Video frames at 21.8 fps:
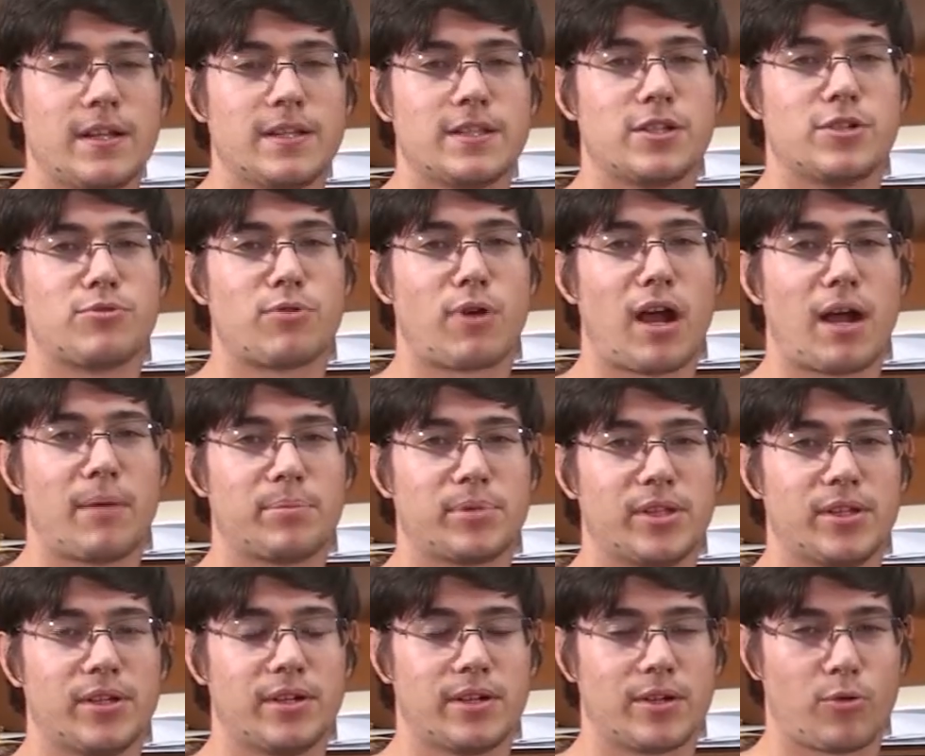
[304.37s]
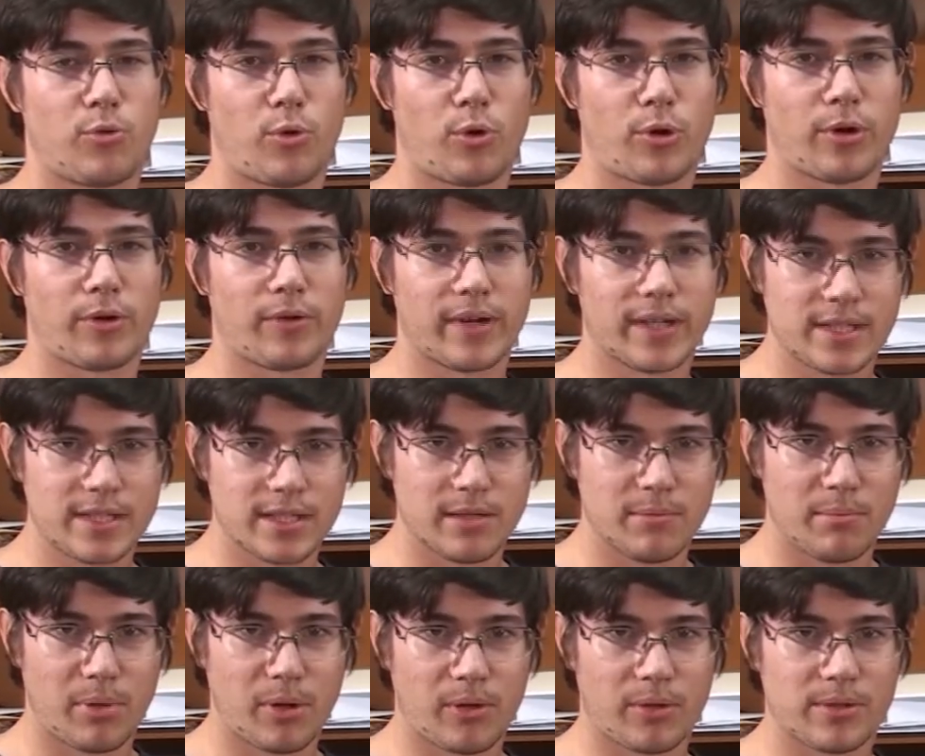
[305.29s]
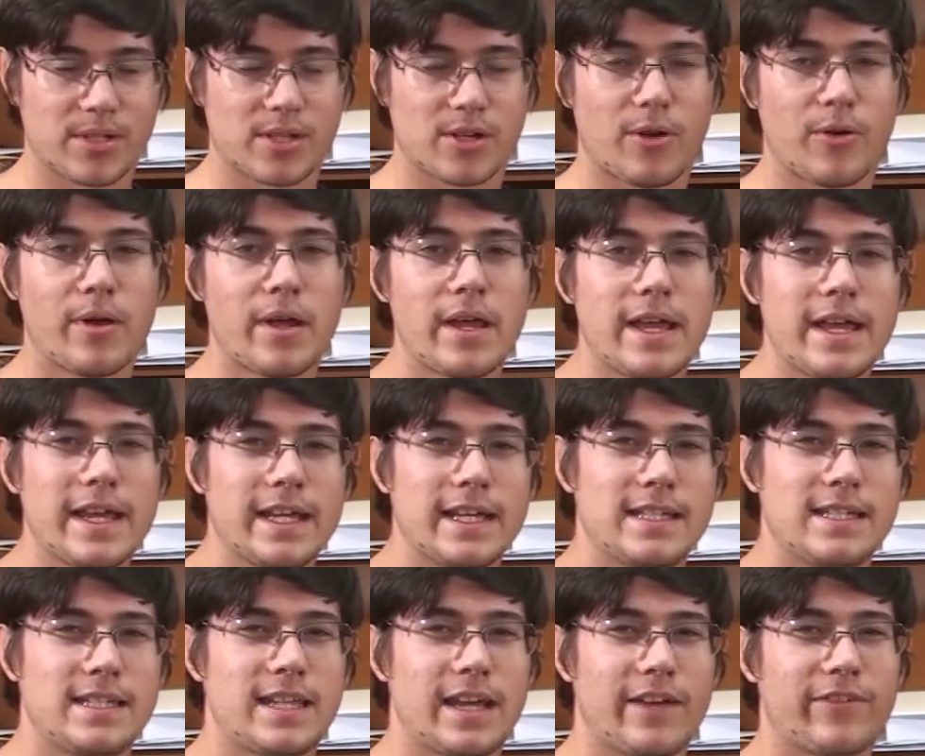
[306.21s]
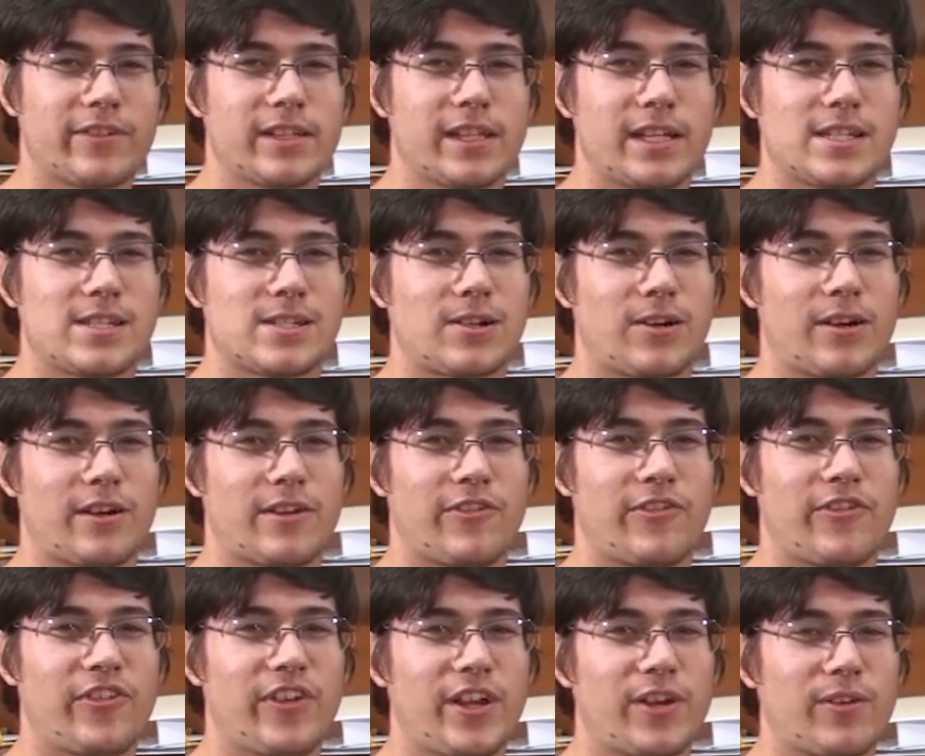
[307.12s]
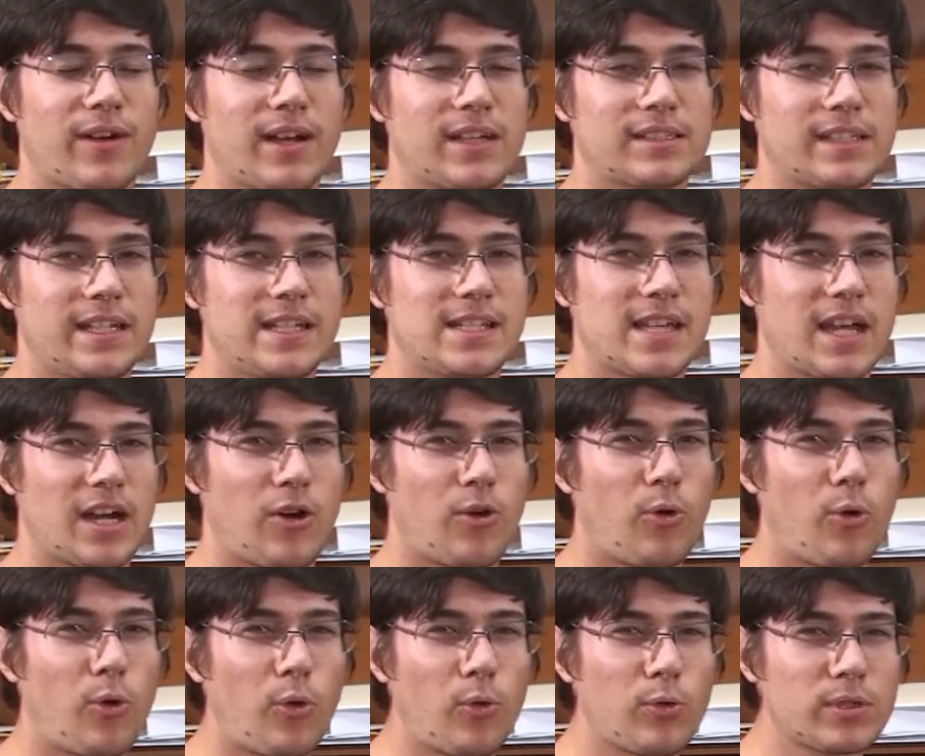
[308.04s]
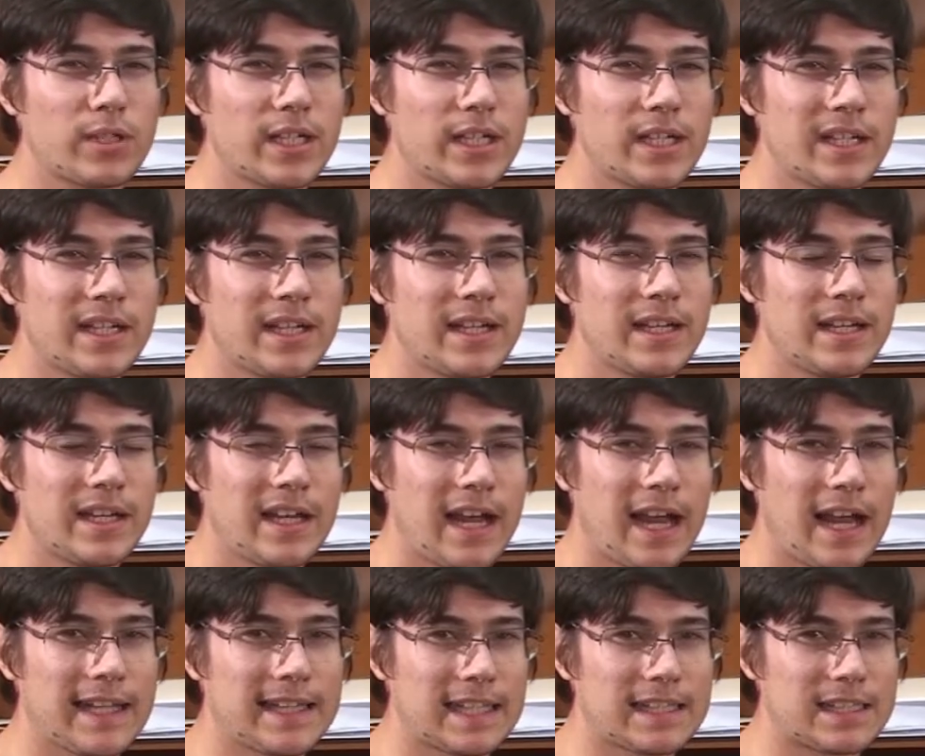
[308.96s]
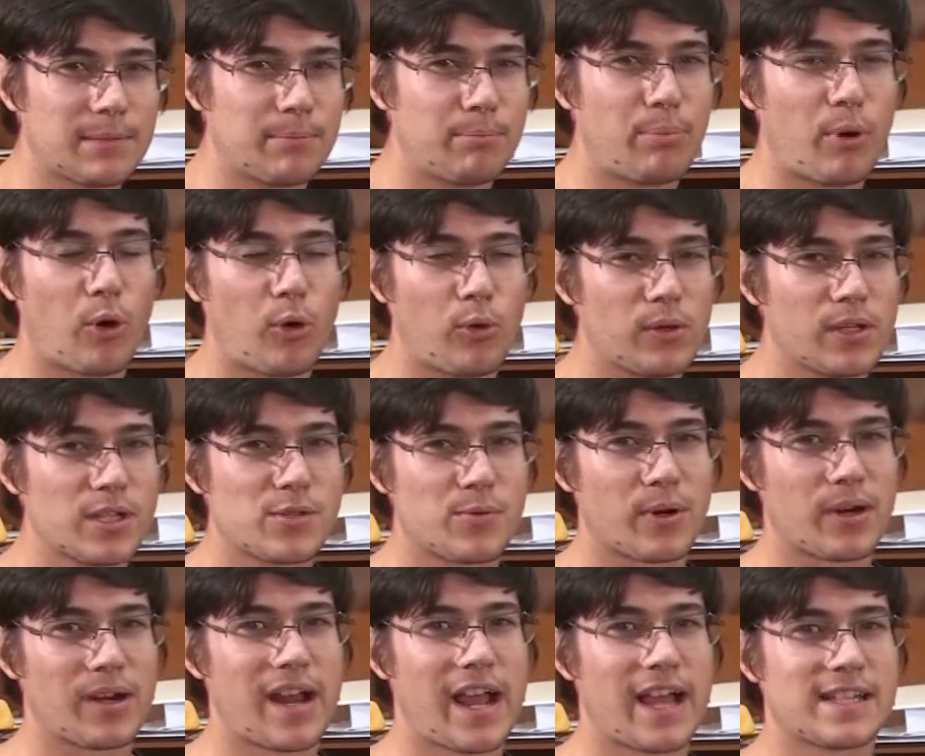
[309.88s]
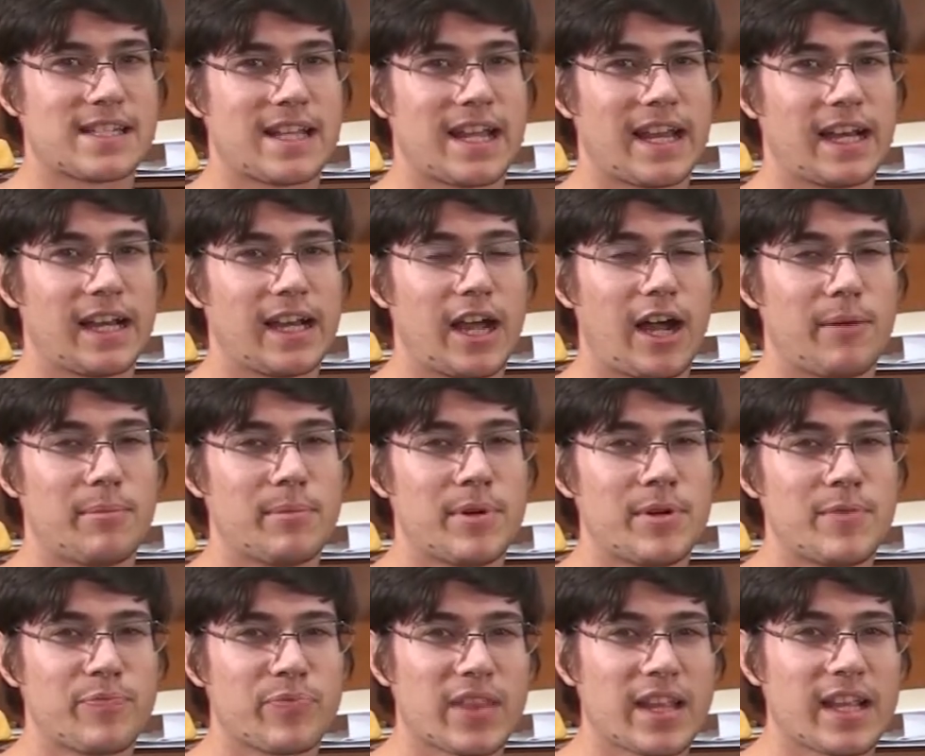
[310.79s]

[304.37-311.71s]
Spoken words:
to drop the quarter into the bowl. So he's definitely starting to figure out that he's got to hold it and that the bowl is where it has to end up.